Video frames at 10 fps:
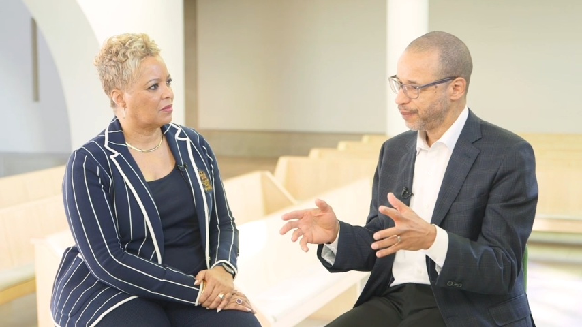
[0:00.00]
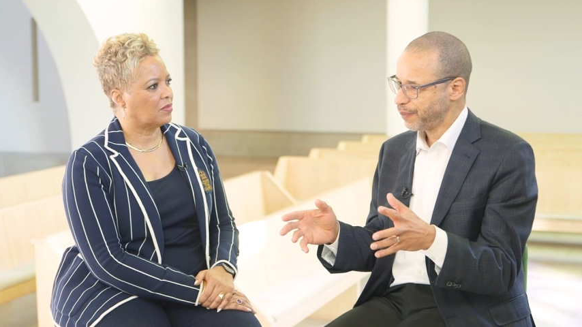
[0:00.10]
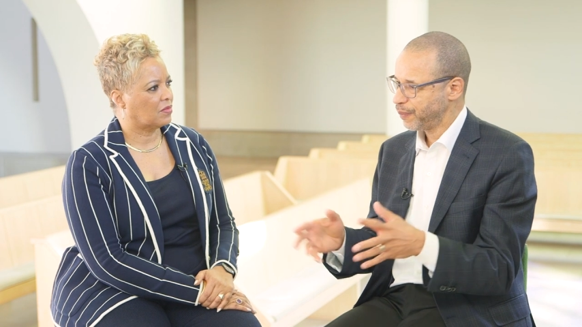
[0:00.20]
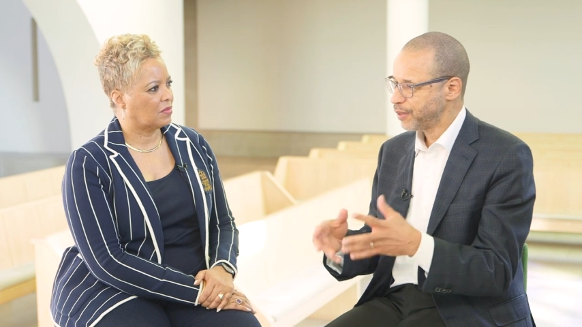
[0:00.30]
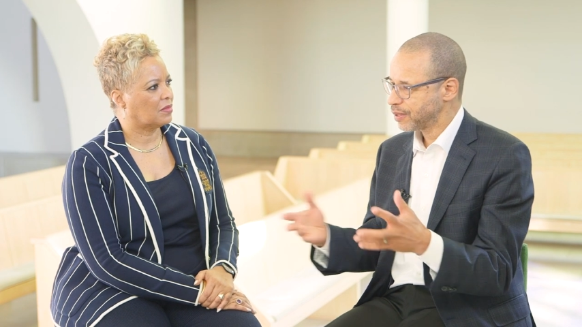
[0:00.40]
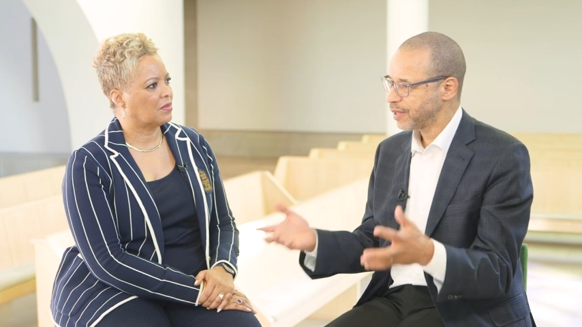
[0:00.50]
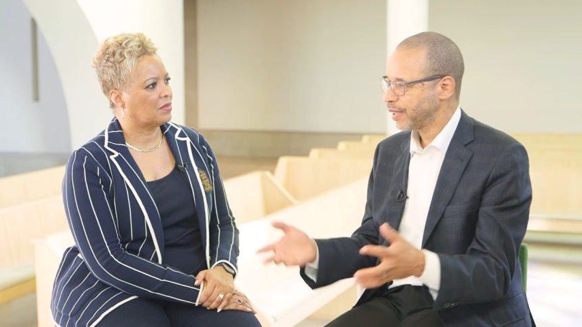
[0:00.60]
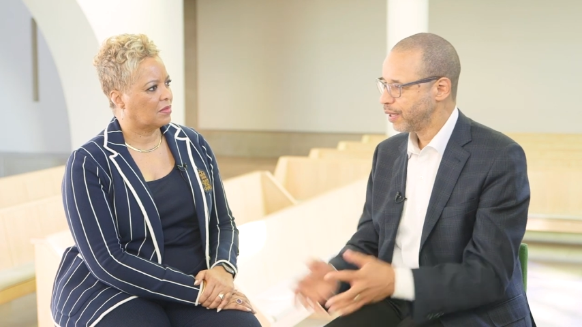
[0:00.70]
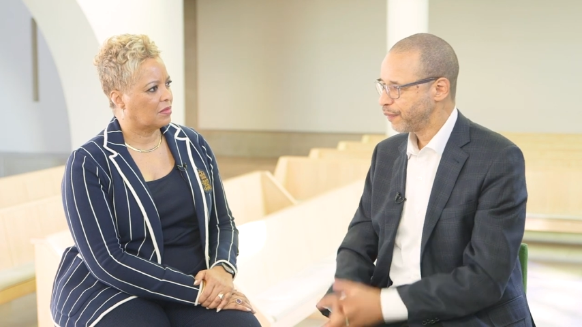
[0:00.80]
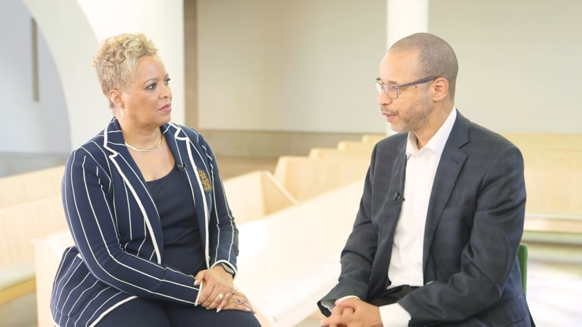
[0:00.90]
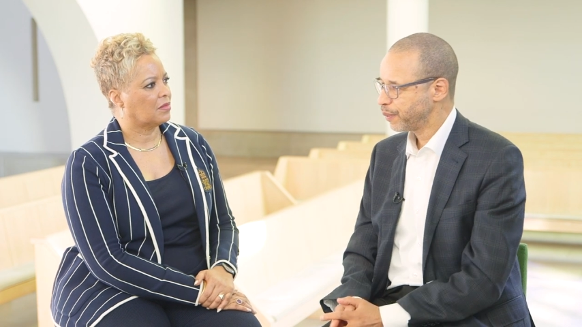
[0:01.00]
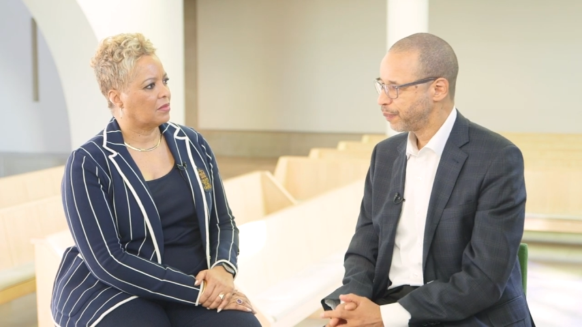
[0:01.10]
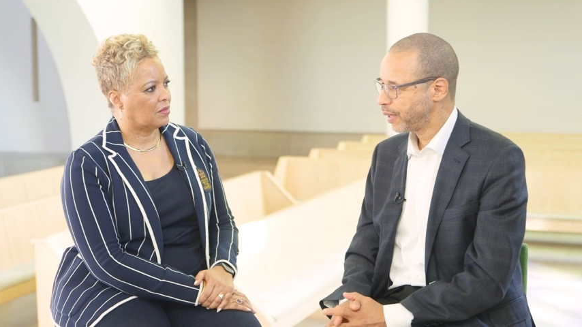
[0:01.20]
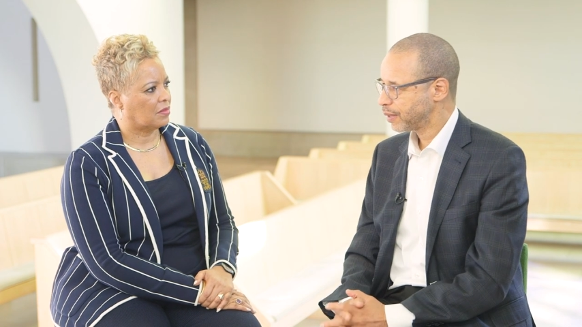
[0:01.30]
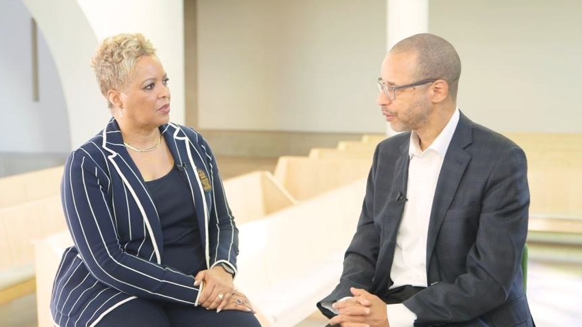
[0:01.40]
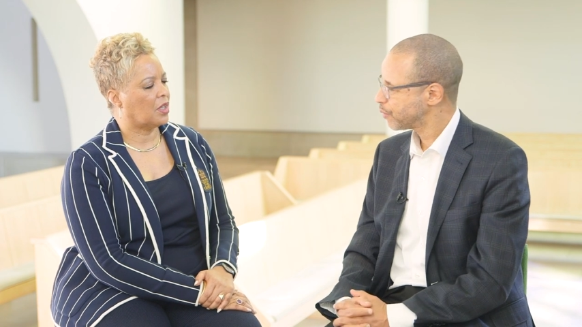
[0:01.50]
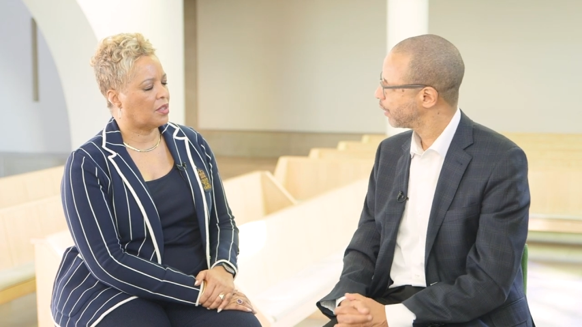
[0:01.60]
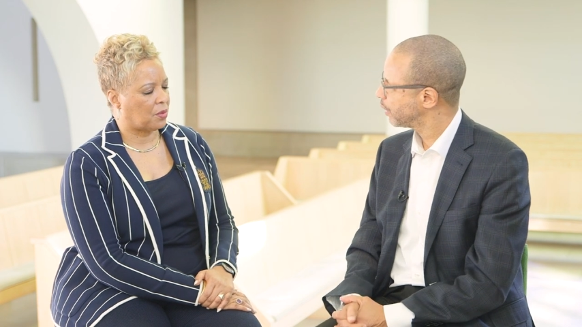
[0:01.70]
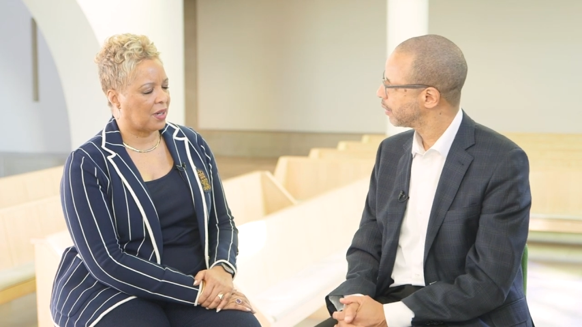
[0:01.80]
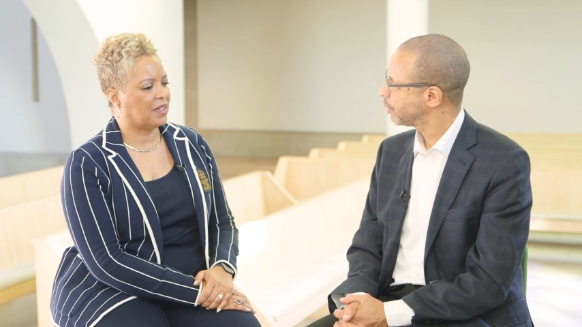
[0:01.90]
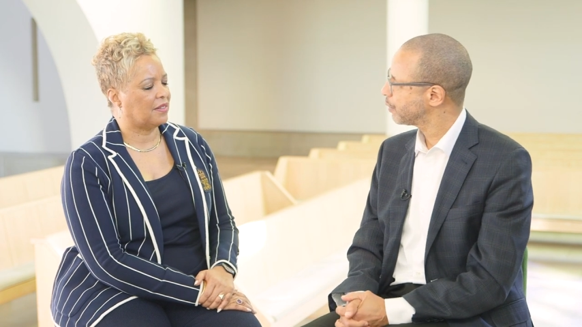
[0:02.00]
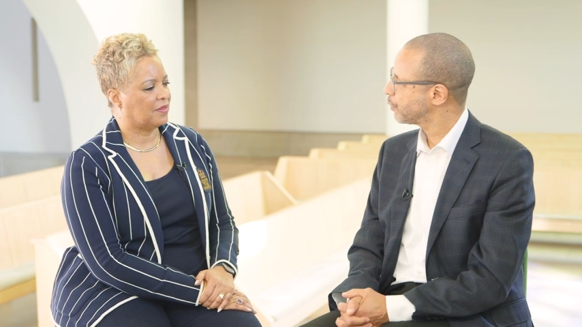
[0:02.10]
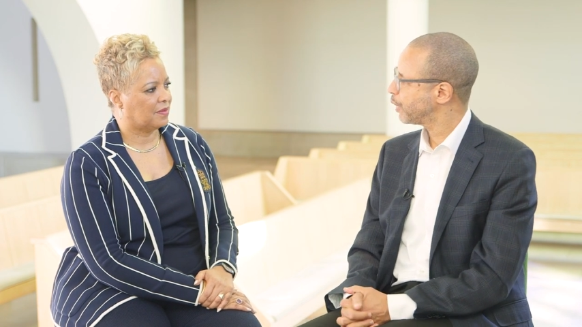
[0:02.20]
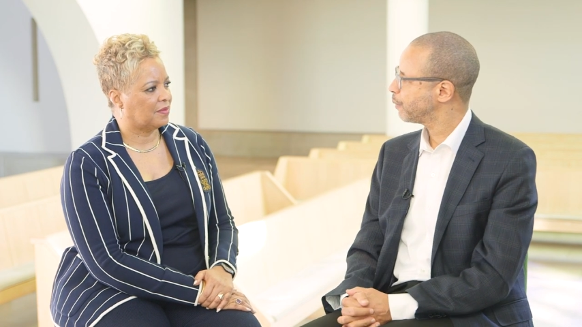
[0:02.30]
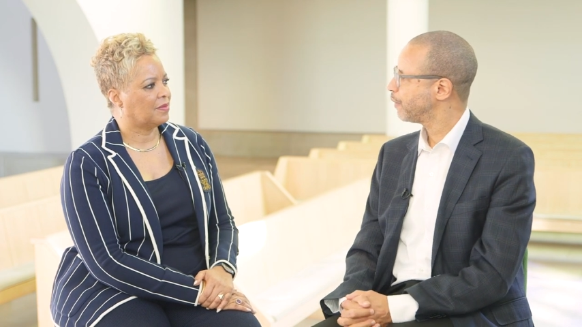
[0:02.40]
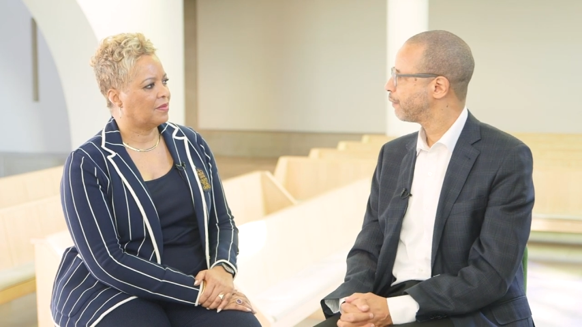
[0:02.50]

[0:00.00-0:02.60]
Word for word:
Speaker 1: but we're just like every other pastor trying to be